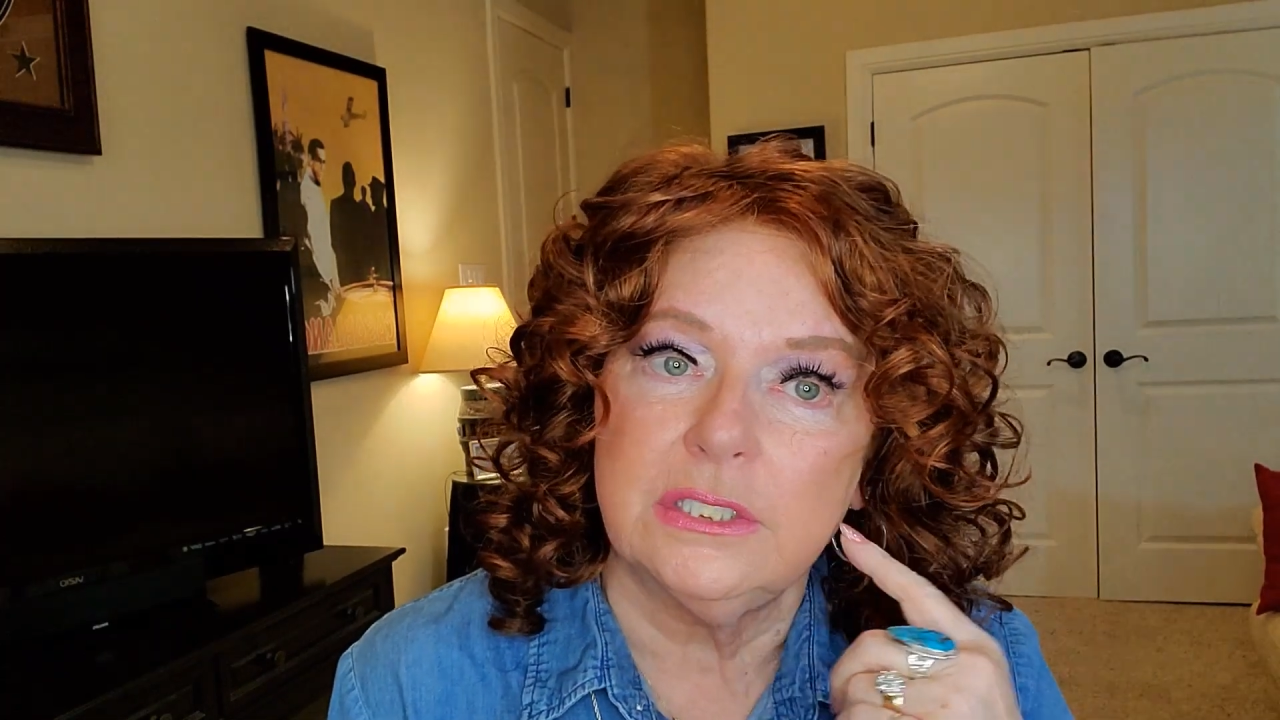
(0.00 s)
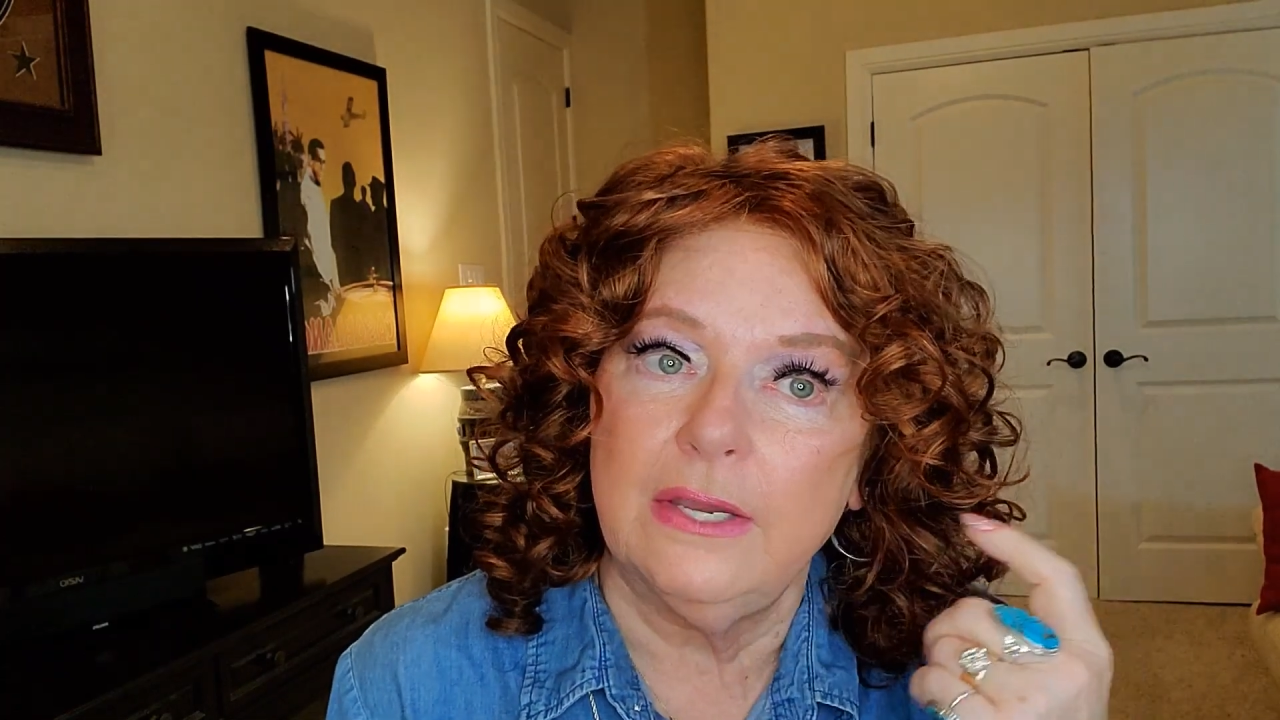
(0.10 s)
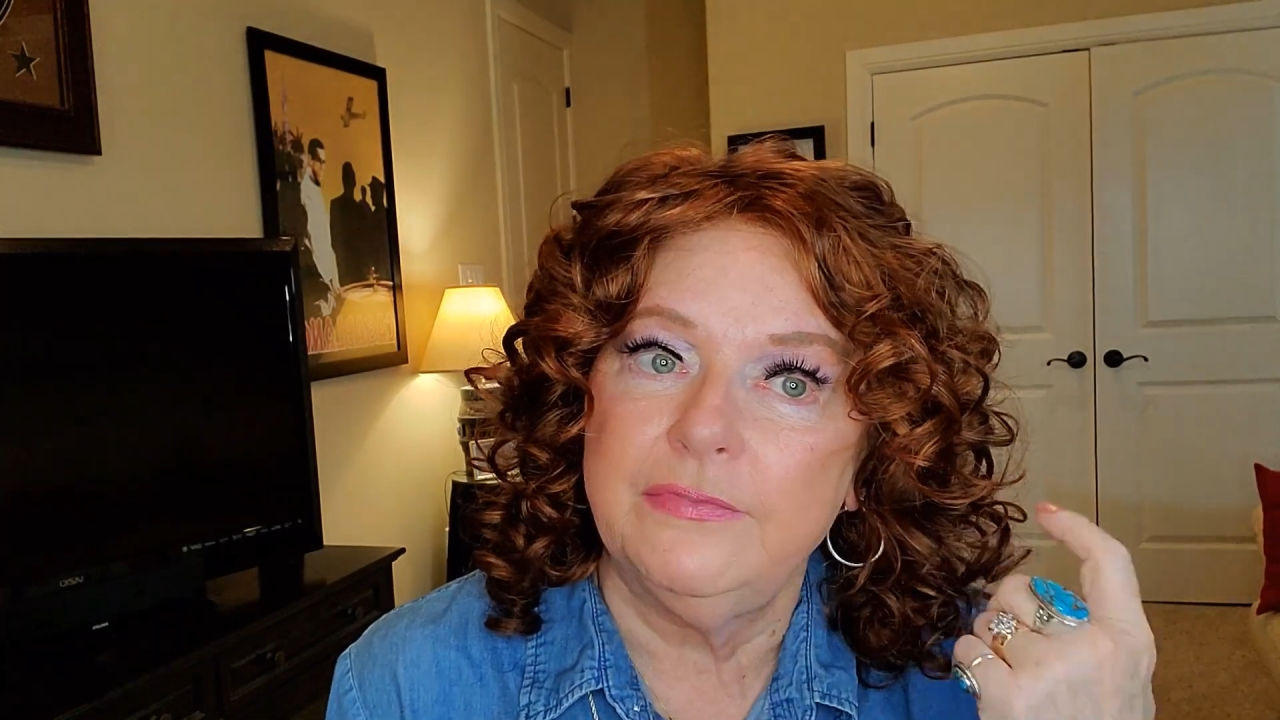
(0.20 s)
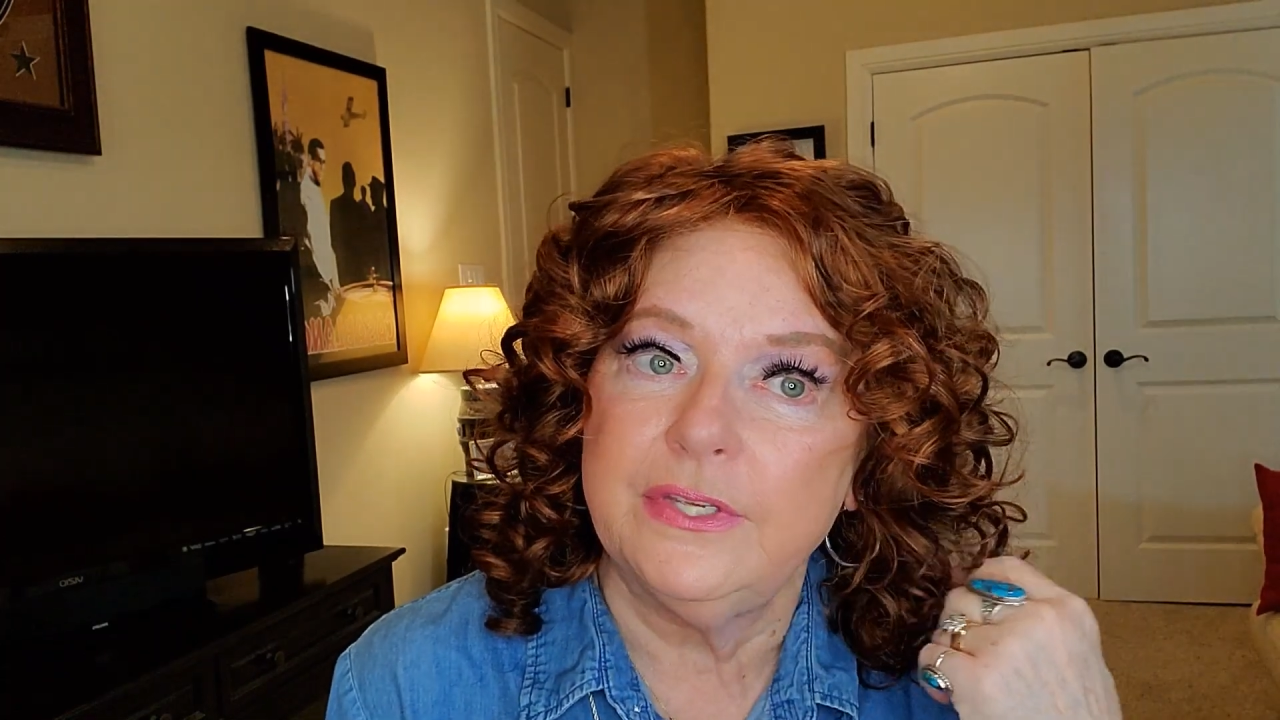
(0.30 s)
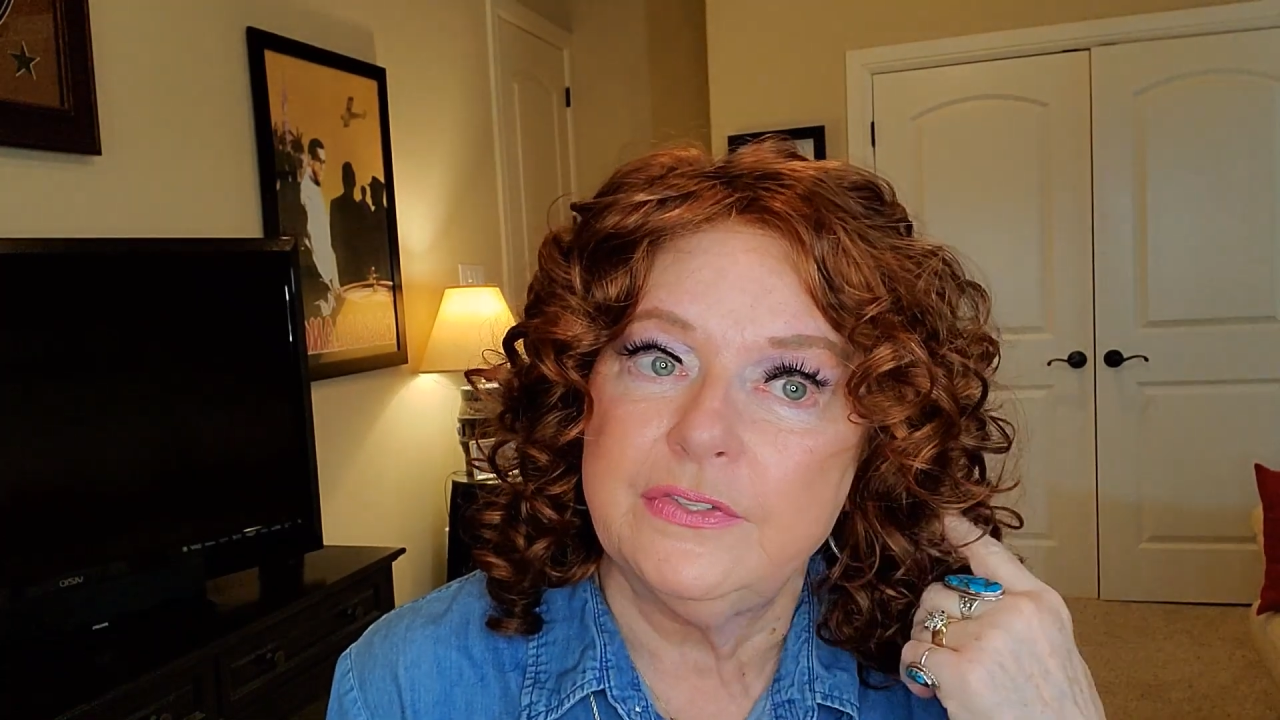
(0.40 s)

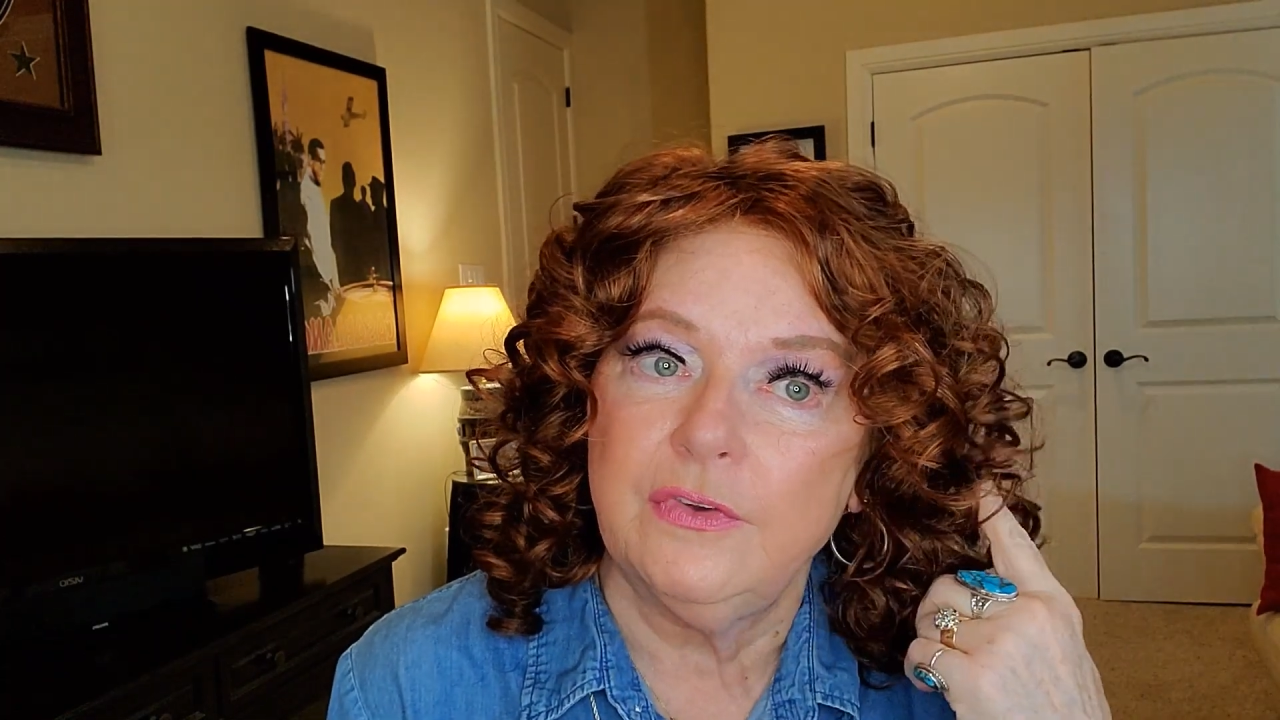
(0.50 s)
left this